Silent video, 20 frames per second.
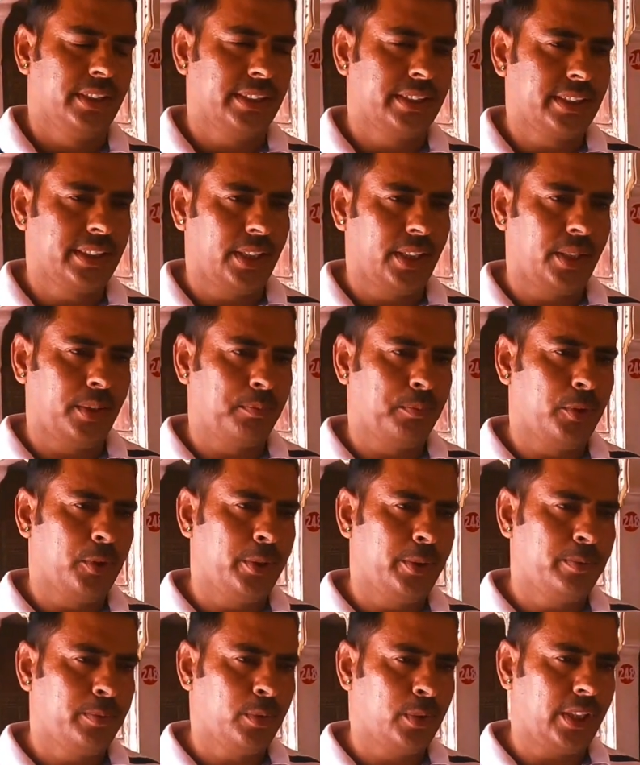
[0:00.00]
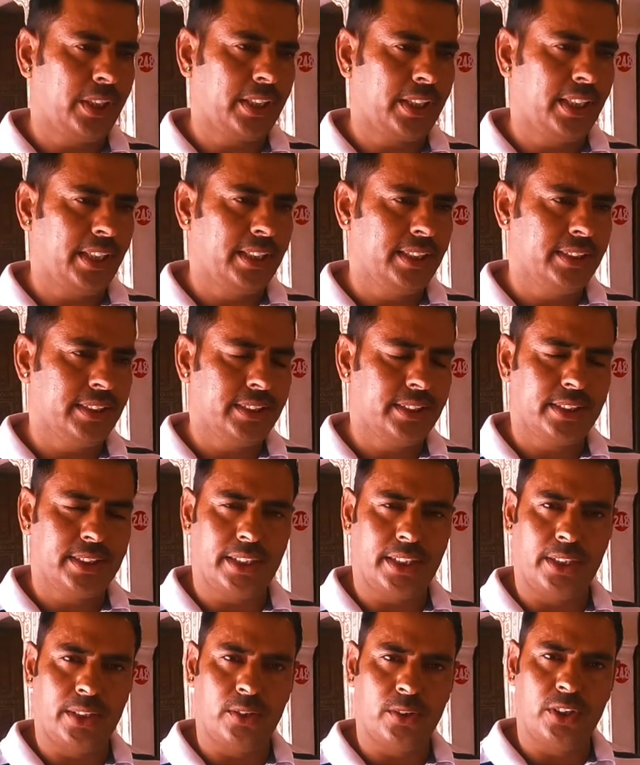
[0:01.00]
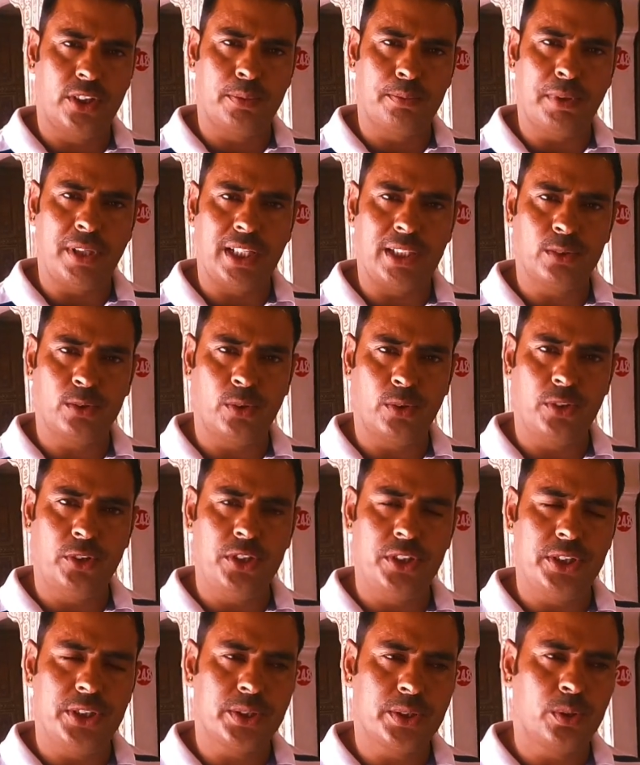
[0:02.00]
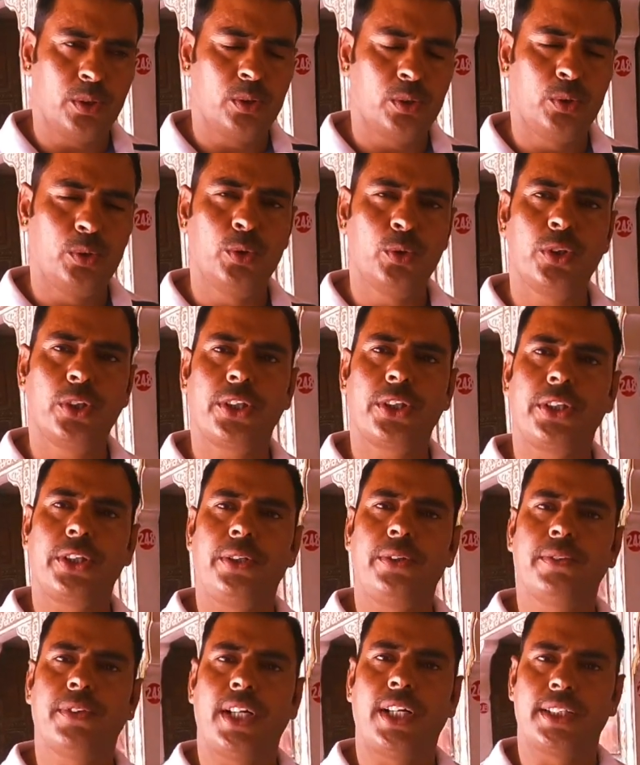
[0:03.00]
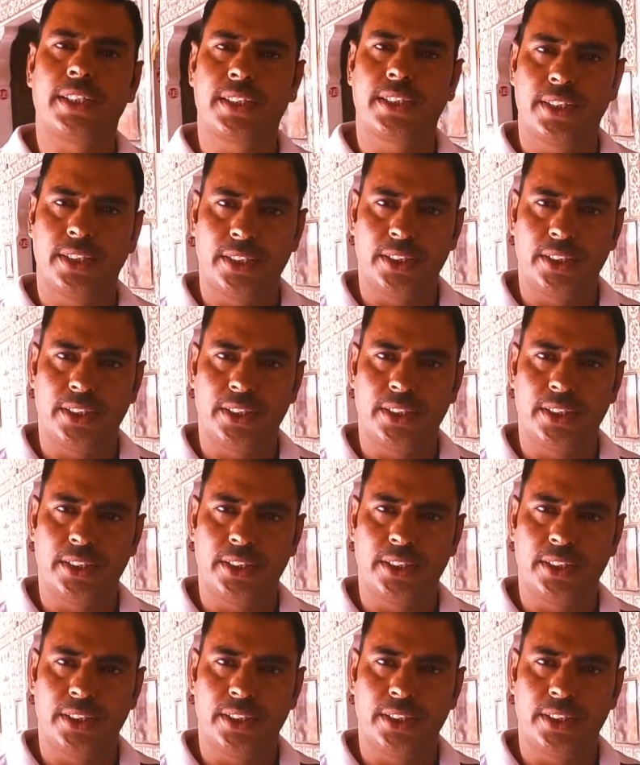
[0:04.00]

It's a beautiful against another balcony. It's called Dungar Niwas.